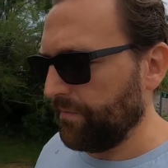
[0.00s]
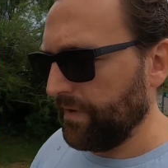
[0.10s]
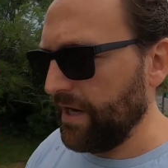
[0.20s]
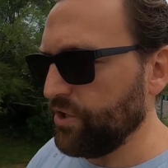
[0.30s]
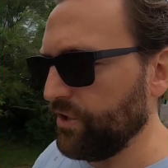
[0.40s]

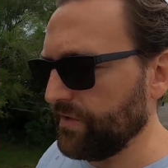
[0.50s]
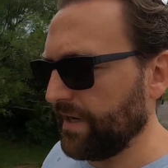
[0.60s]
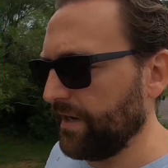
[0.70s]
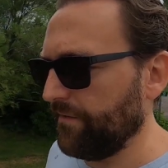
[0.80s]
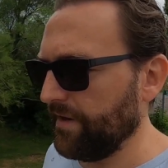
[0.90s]
issues
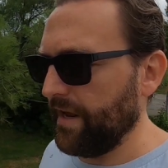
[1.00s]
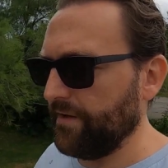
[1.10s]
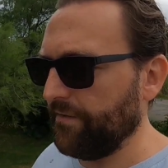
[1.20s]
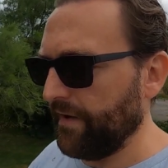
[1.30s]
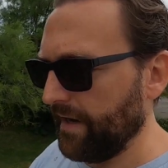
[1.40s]
that I've
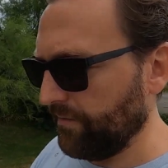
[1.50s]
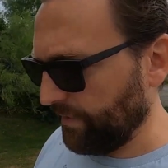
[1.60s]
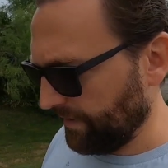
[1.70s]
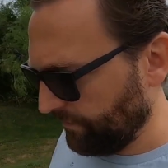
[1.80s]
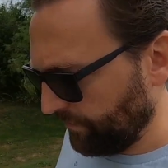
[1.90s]
identified
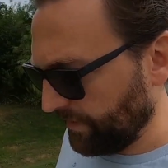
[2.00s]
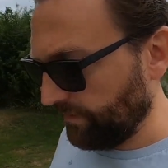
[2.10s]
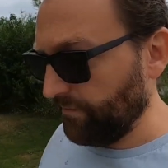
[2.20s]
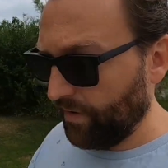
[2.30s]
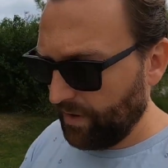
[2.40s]
with
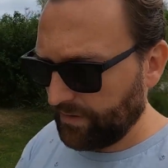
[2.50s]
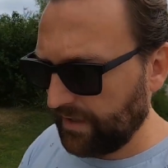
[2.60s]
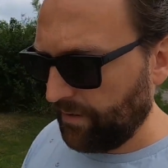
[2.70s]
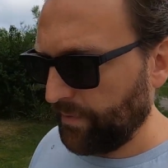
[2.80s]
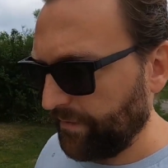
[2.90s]
all
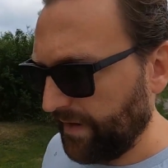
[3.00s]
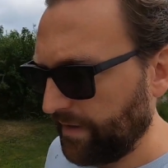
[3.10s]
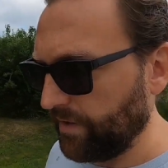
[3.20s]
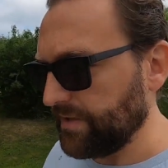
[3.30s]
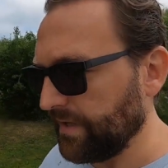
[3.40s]
cloud
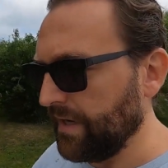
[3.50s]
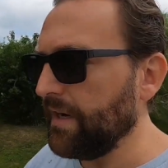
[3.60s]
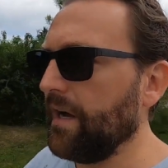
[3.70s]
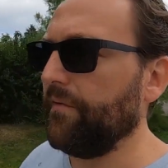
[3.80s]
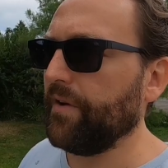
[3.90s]
providers.
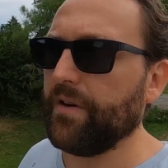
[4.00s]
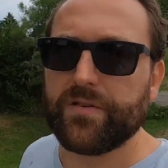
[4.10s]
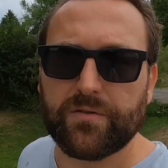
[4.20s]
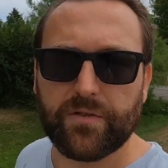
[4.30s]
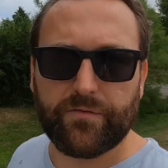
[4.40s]
I'm gonna
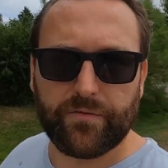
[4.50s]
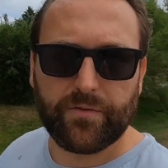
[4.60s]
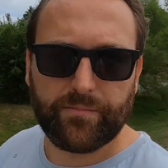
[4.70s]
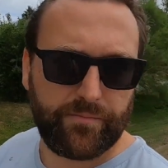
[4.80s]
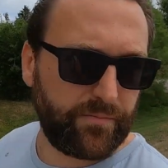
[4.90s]
sort of
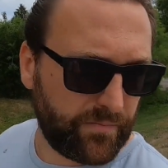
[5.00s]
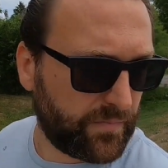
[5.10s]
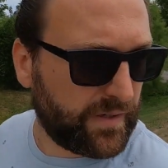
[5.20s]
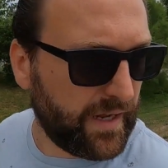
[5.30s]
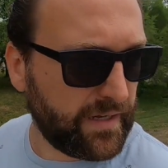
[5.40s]

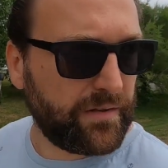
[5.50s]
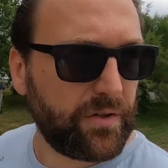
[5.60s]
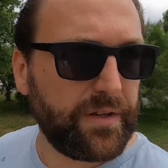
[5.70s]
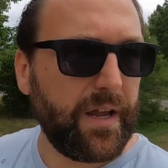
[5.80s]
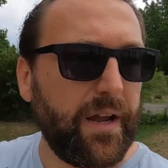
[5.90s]
get
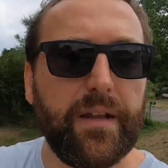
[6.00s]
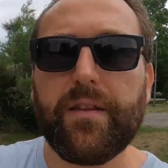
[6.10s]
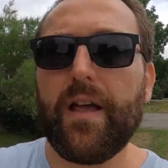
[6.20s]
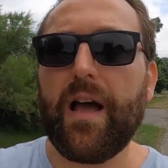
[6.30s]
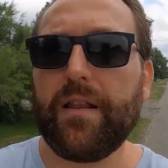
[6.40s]
into
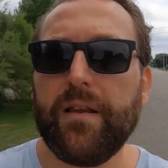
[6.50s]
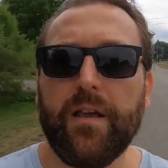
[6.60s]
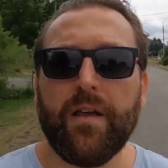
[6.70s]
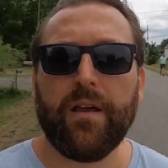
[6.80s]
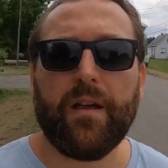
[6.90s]
that,
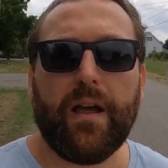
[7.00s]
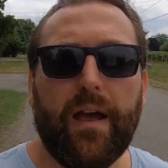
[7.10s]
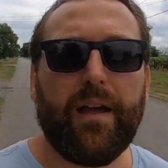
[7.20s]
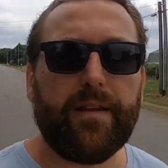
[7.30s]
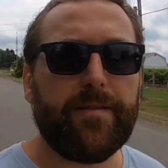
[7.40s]

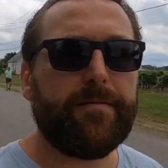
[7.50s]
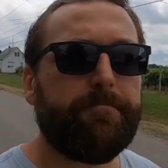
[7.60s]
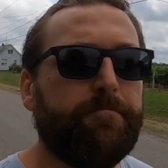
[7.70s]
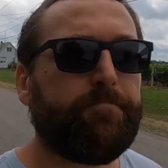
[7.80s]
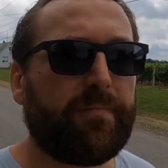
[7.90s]

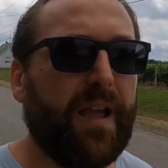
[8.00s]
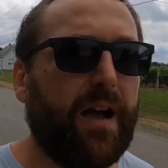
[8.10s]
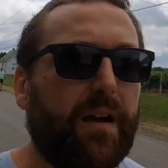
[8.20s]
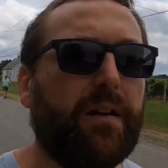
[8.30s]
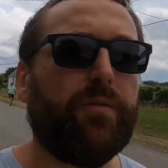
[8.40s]
and
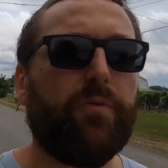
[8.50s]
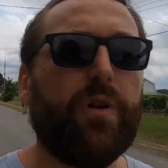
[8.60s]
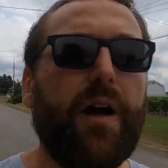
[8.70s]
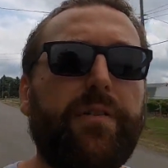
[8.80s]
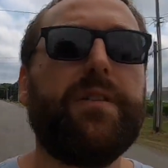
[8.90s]
yeah, we'll
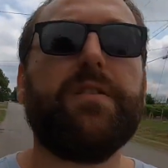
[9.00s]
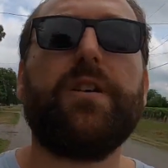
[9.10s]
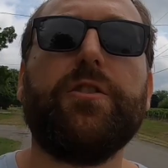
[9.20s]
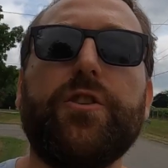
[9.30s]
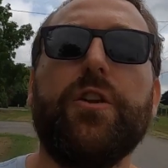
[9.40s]
have a
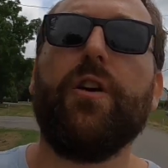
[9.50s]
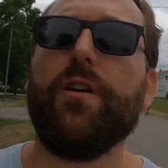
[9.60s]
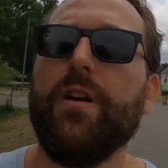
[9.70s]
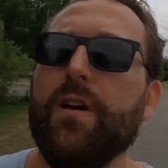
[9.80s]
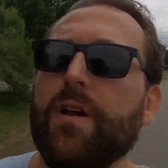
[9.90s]
discussion
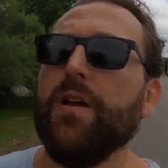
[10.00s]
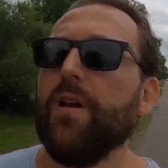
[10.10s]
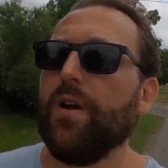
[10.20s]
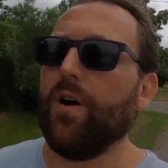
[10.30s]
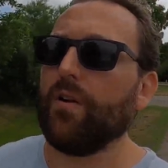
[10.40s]
on
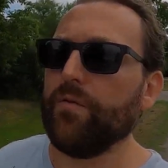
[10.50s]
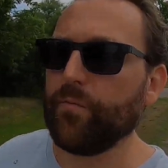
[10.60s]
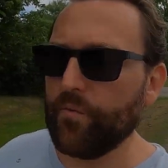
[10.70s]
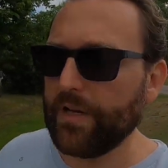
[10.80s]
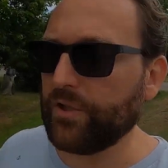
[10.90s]

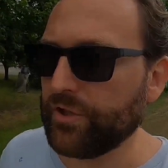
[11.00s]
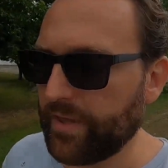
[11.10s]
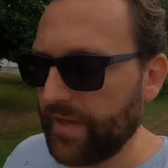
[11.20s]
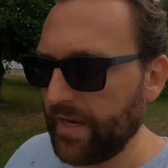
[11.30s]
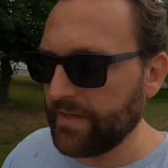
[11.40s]
which
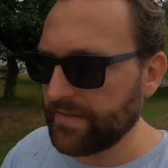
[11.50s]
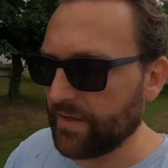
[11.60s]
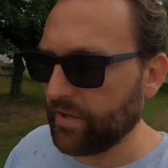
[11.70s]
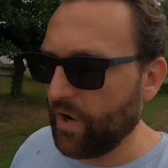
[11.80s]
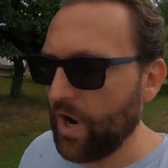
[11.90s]
things
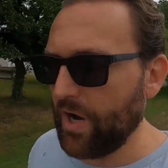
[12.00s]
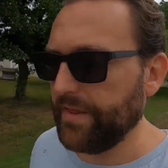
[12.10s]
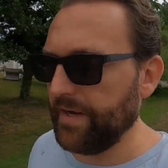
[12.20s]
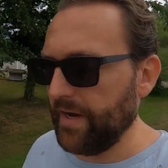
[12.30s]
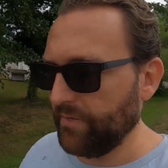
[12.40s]
are
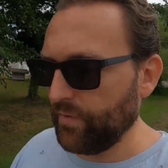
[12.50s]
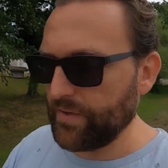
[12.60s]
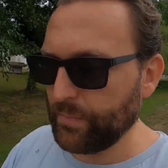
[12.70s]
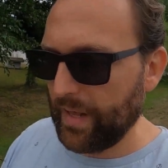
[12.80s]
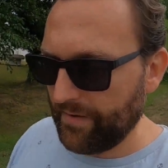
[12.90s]
odd in
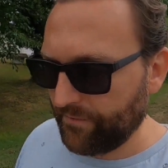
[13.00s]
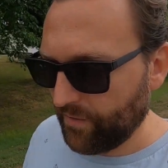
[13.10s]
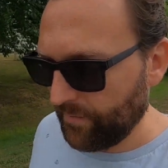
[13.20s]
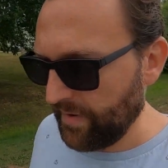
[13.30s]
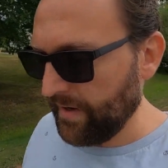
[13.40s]
which
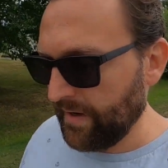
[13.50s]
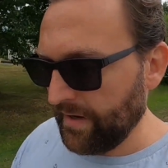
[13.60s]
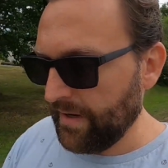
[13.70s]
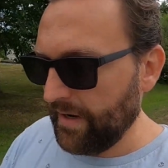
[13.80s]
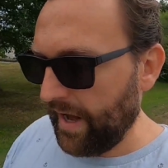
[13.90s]
platform
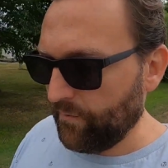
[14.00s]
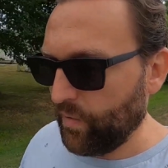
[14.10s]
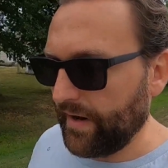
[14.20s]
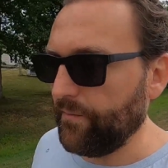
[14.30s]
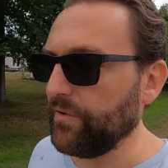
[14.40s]
and
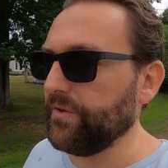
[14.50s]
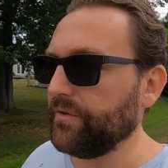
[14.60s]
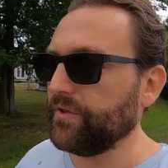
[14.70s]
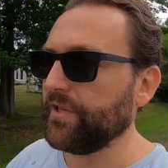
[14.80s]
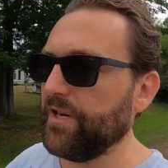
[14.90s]
what I would do
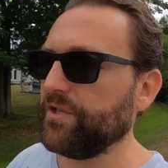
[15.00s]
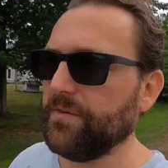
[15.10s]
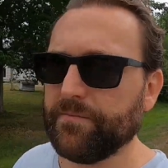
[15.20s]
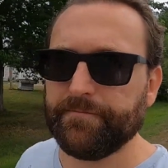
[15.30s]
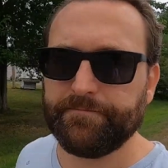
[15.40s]
to change
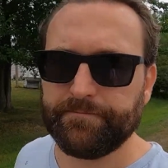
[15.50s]
them.